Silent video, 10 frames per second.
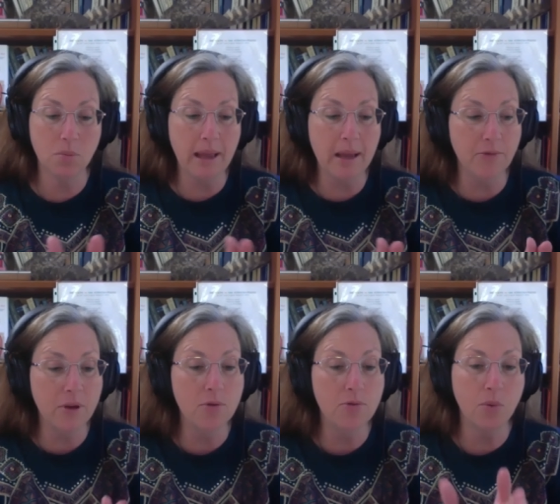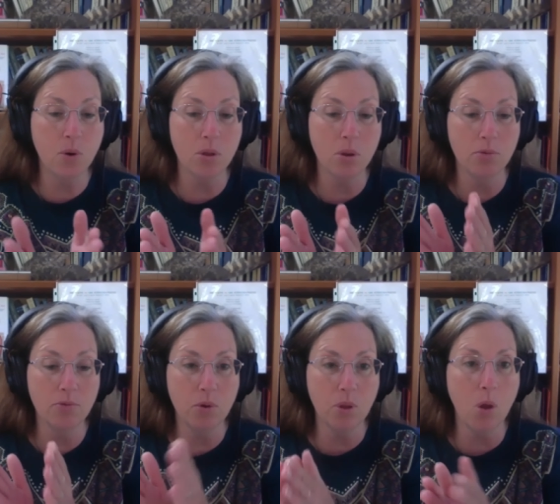plan for you for
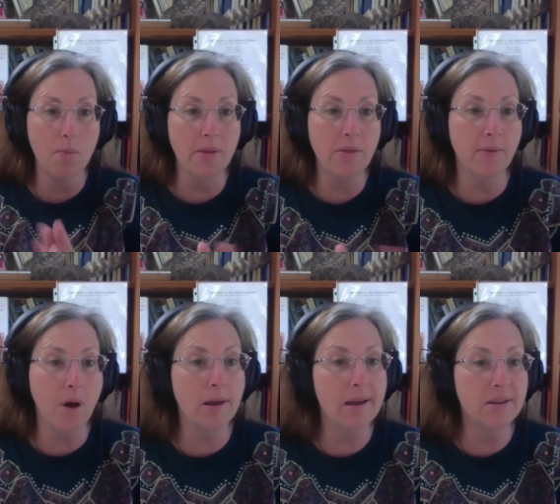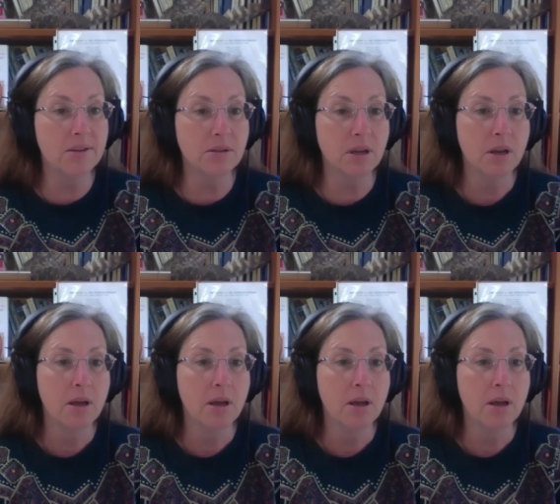the whole month of August.